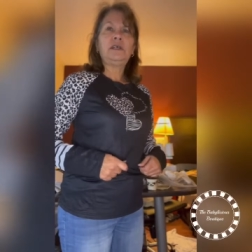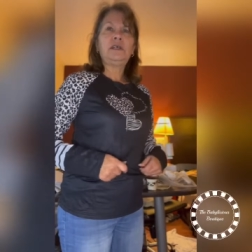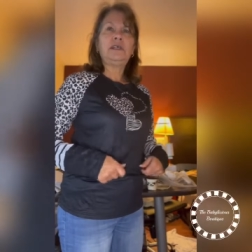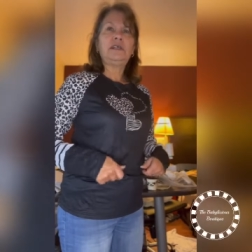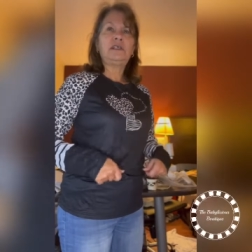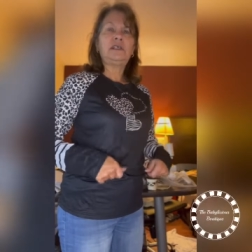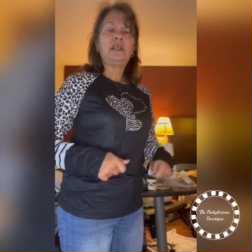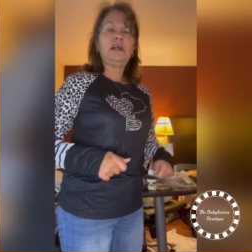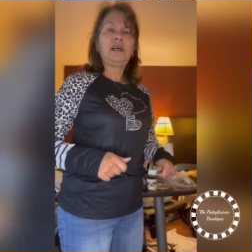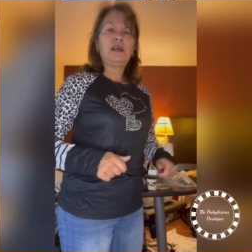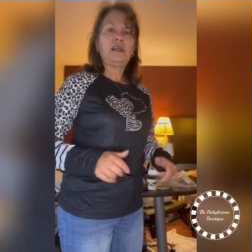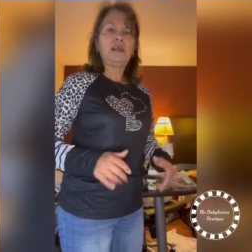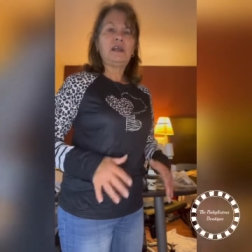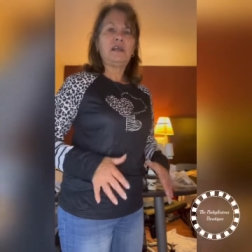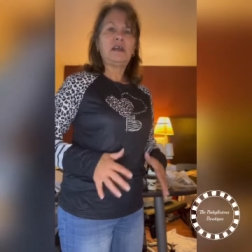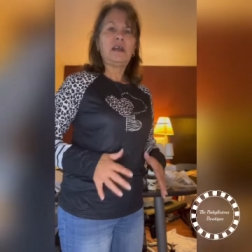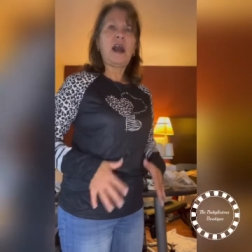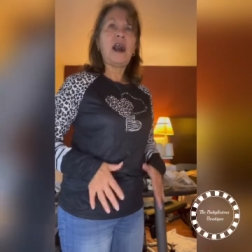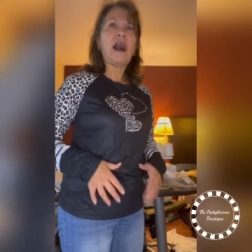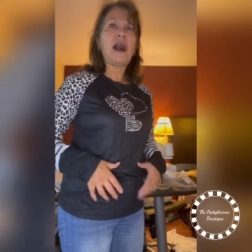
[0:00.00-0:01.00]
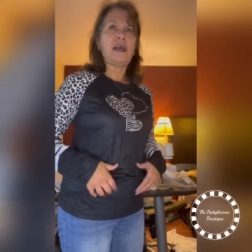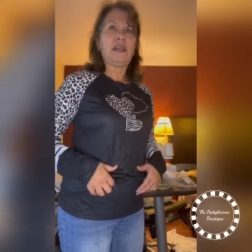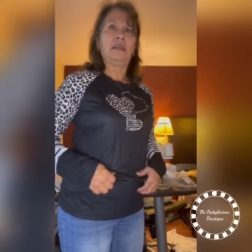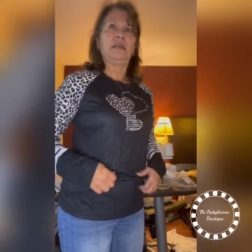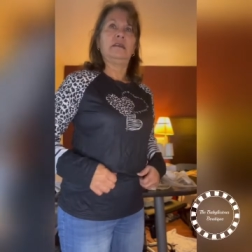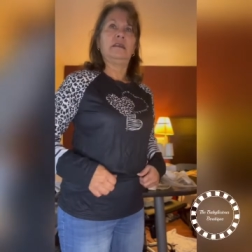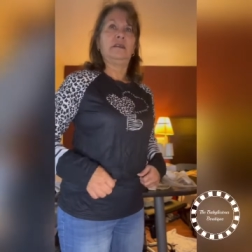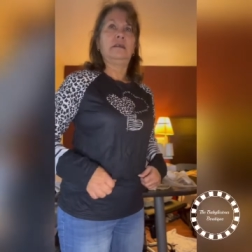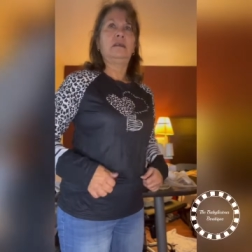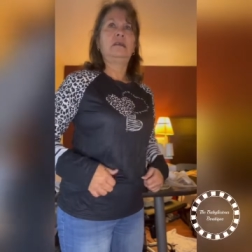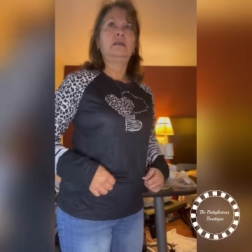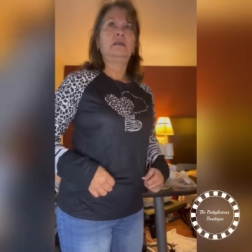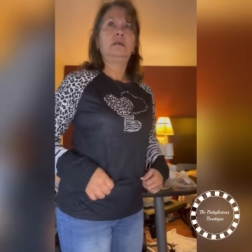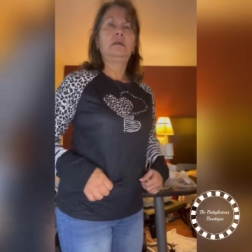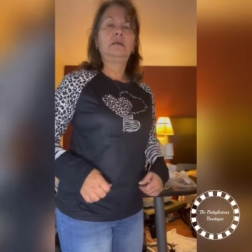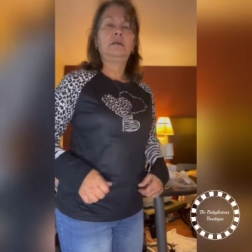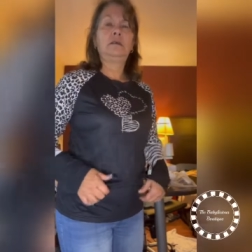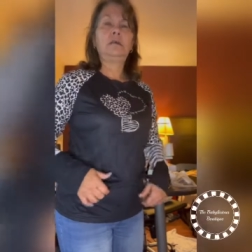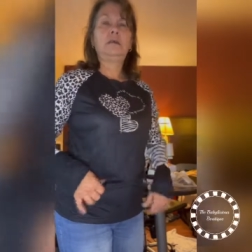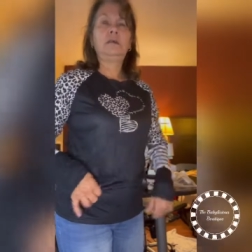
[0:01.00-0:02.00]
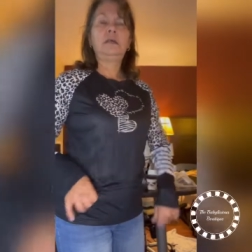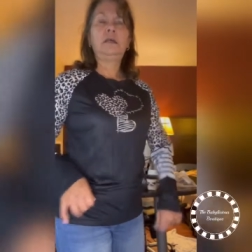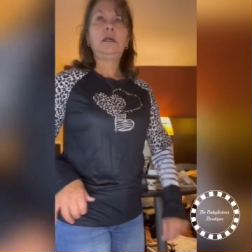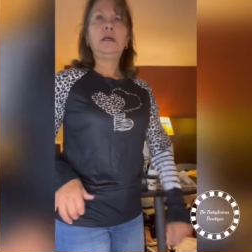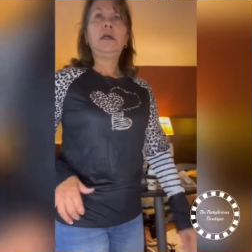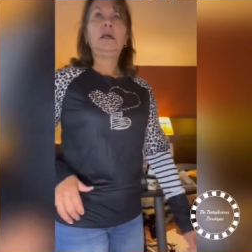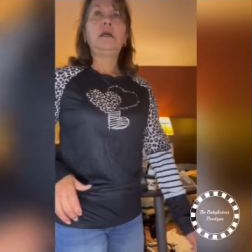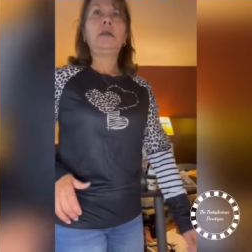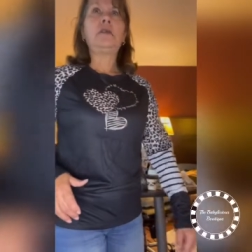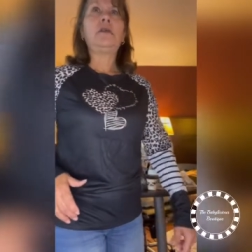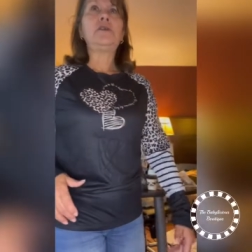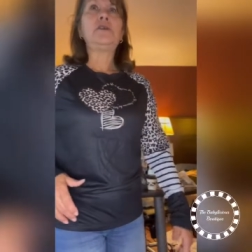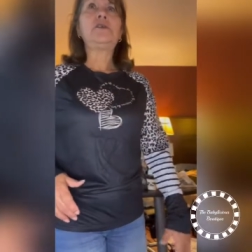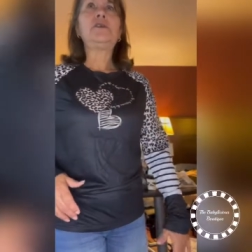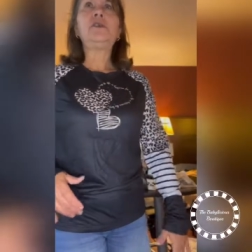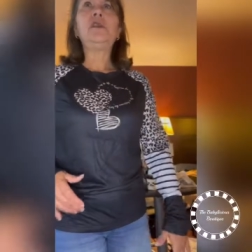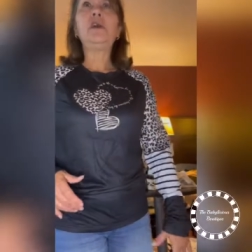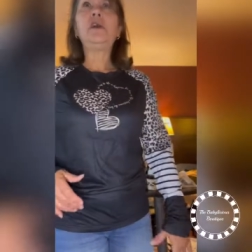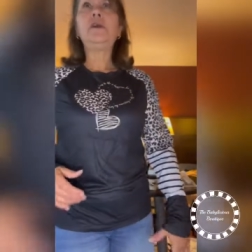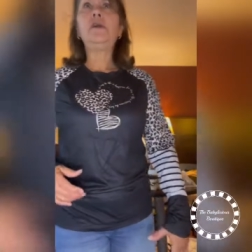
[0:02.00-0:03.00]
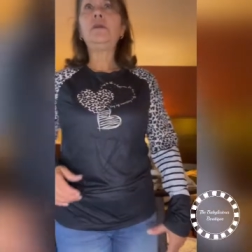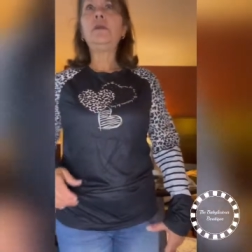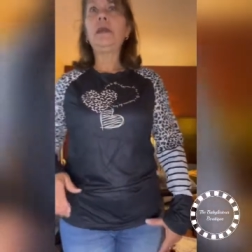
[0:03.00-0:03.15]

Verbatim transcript: It's not cotton. There's no